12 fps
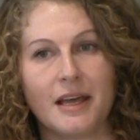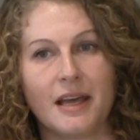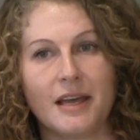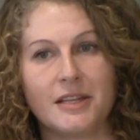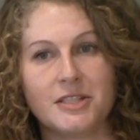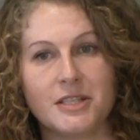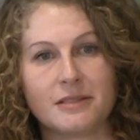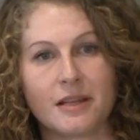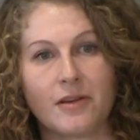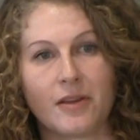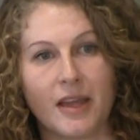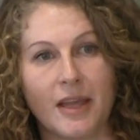And she said,
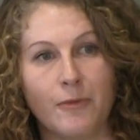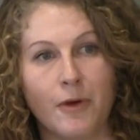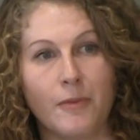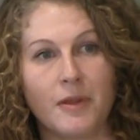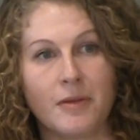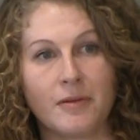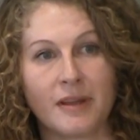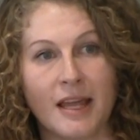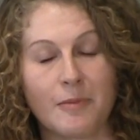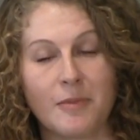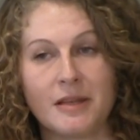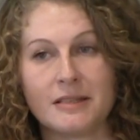"Okay, what would you
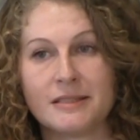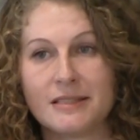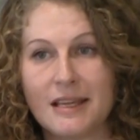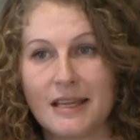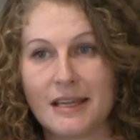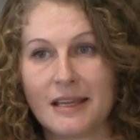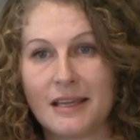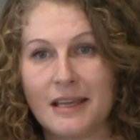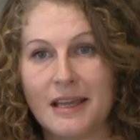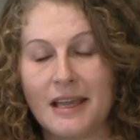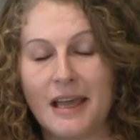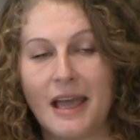like me to sing?"
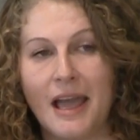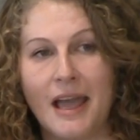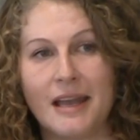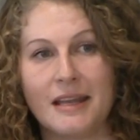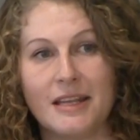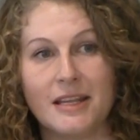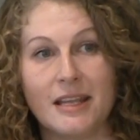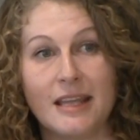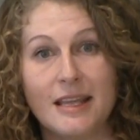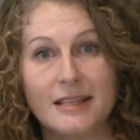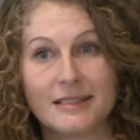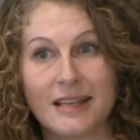And
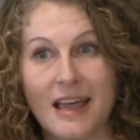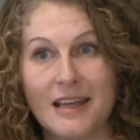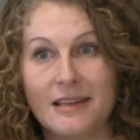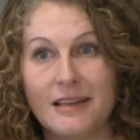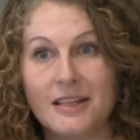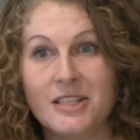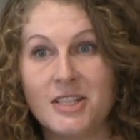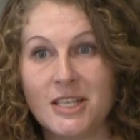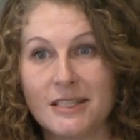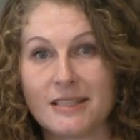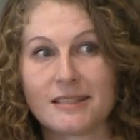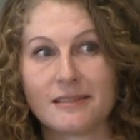he said,
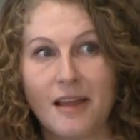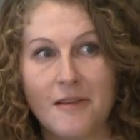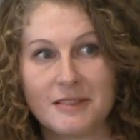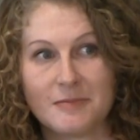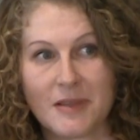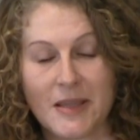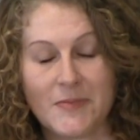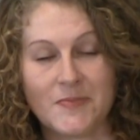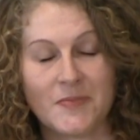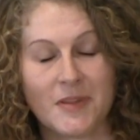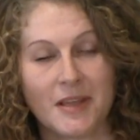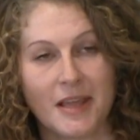"Jesus loves me."
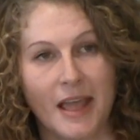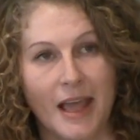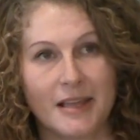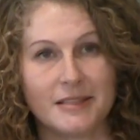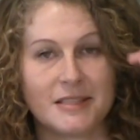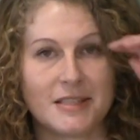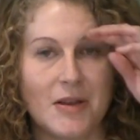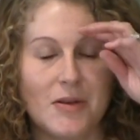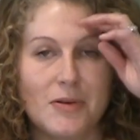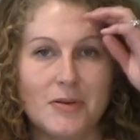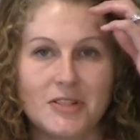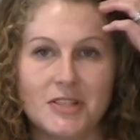And
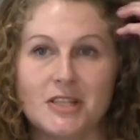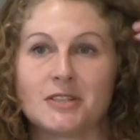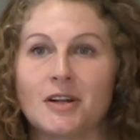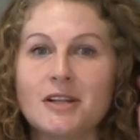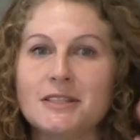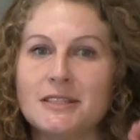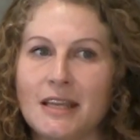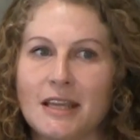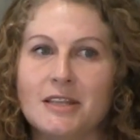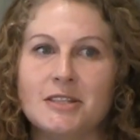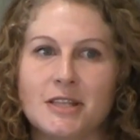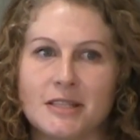so she started
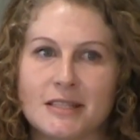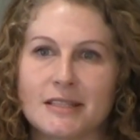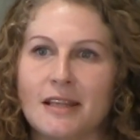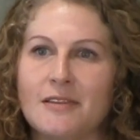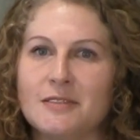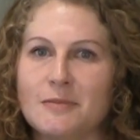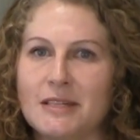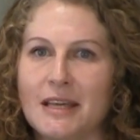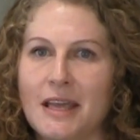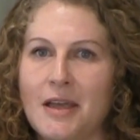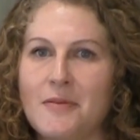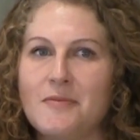singing "Jesus Loves Me" to
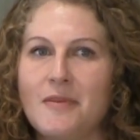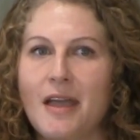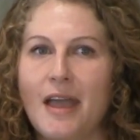him.